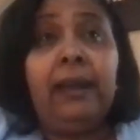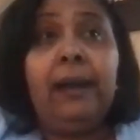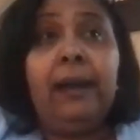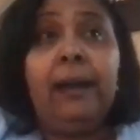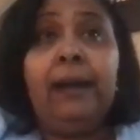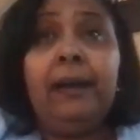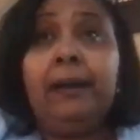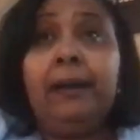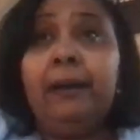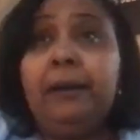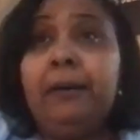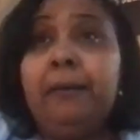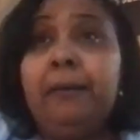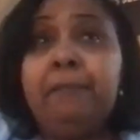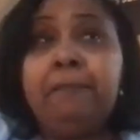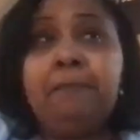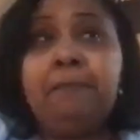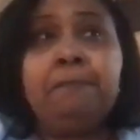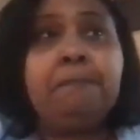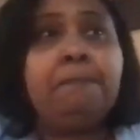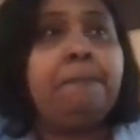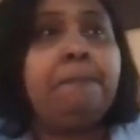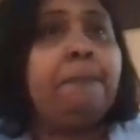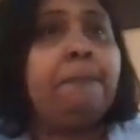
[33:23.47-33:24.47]

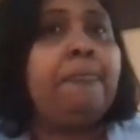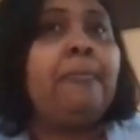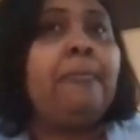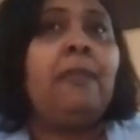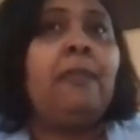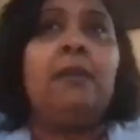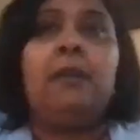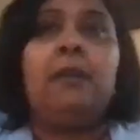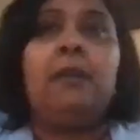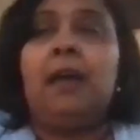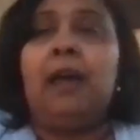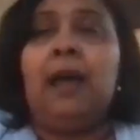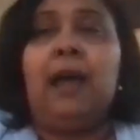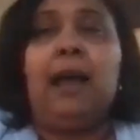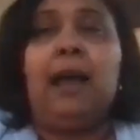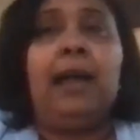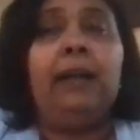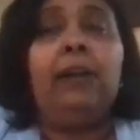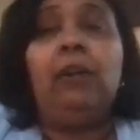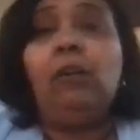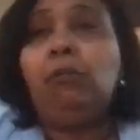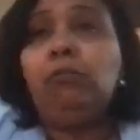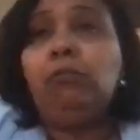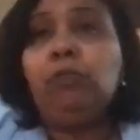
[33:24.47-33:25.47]

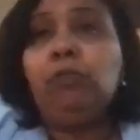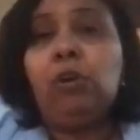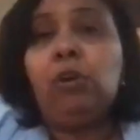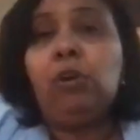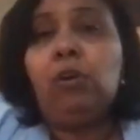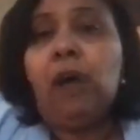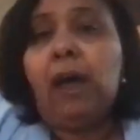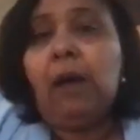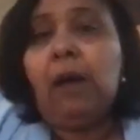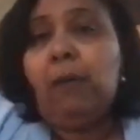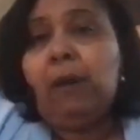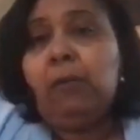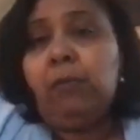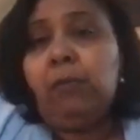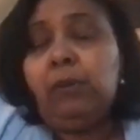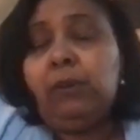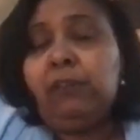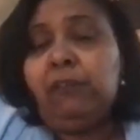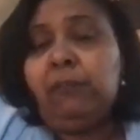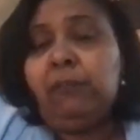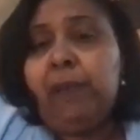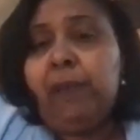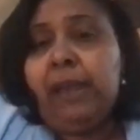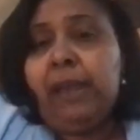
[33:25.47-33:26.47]
I don't know how I would
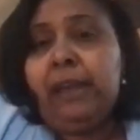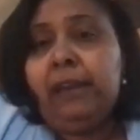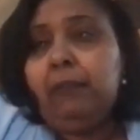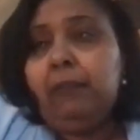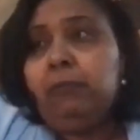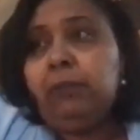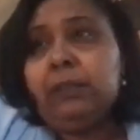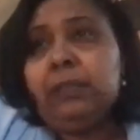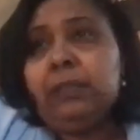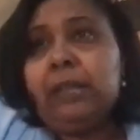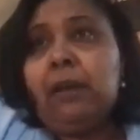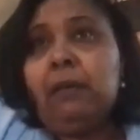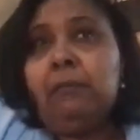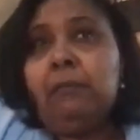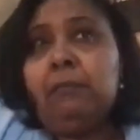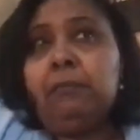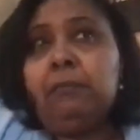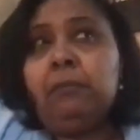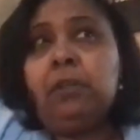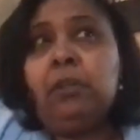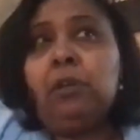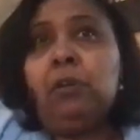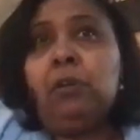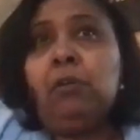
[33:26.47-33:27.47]
have made it without,
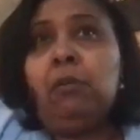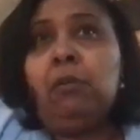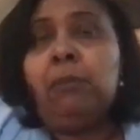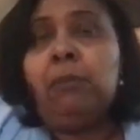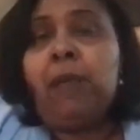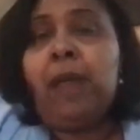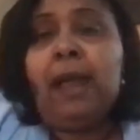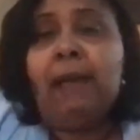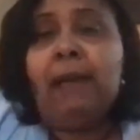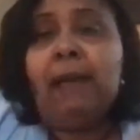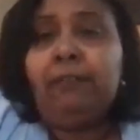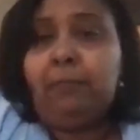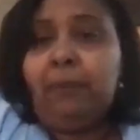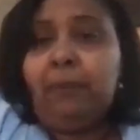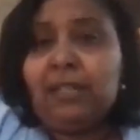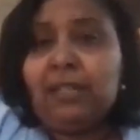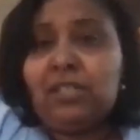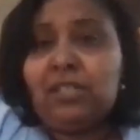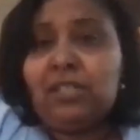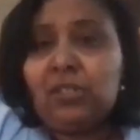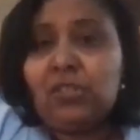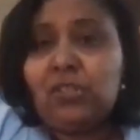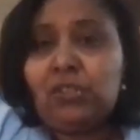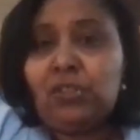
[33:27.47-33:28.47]
you know, having my
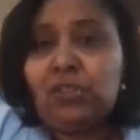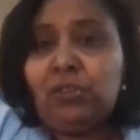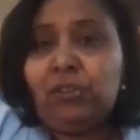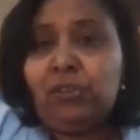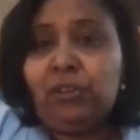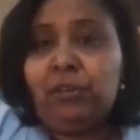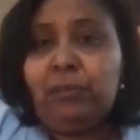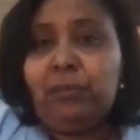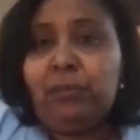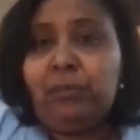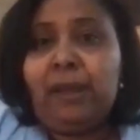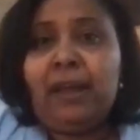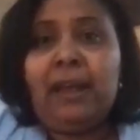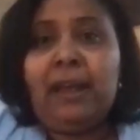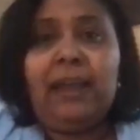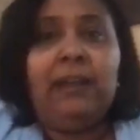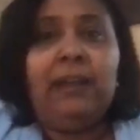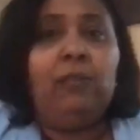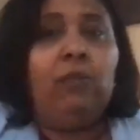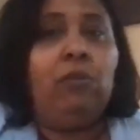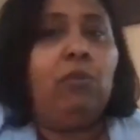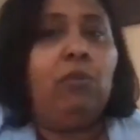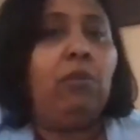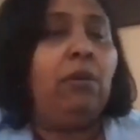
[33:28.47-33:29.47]
sister
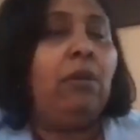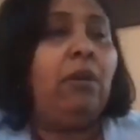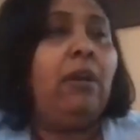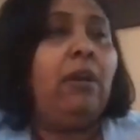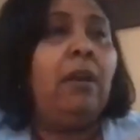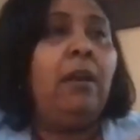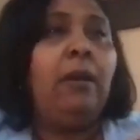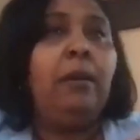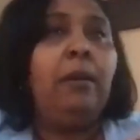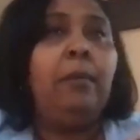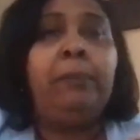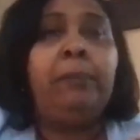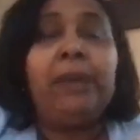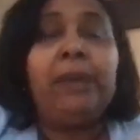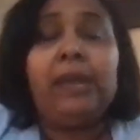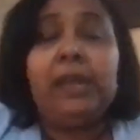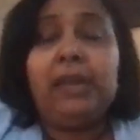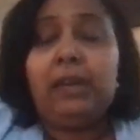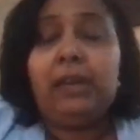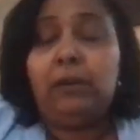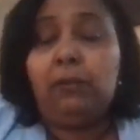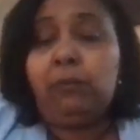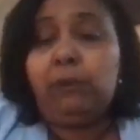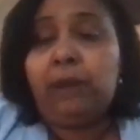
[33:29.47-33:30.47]
nearby or
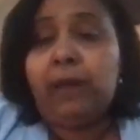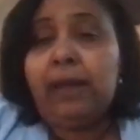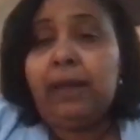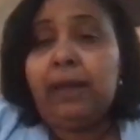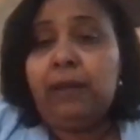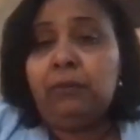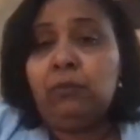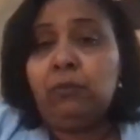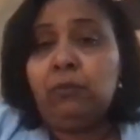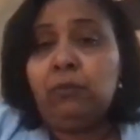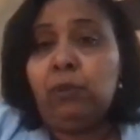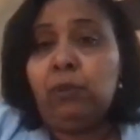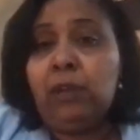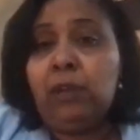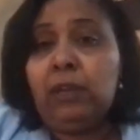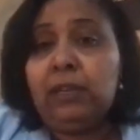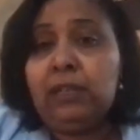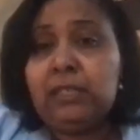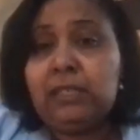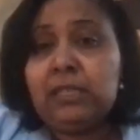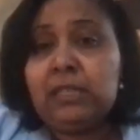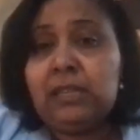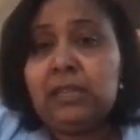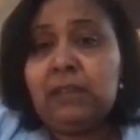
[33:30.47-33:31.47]
being around
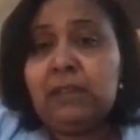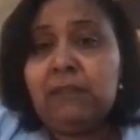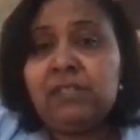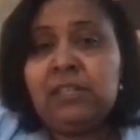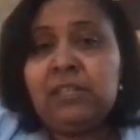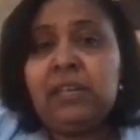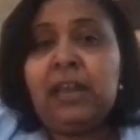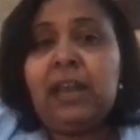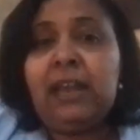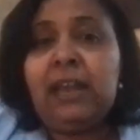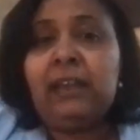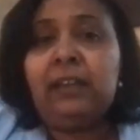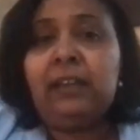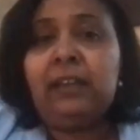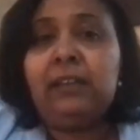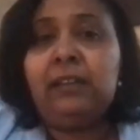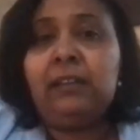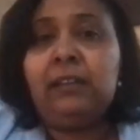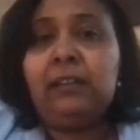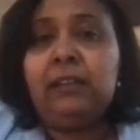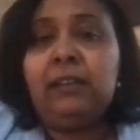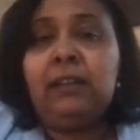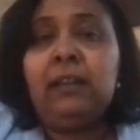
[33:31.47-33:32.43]
relatives that I could,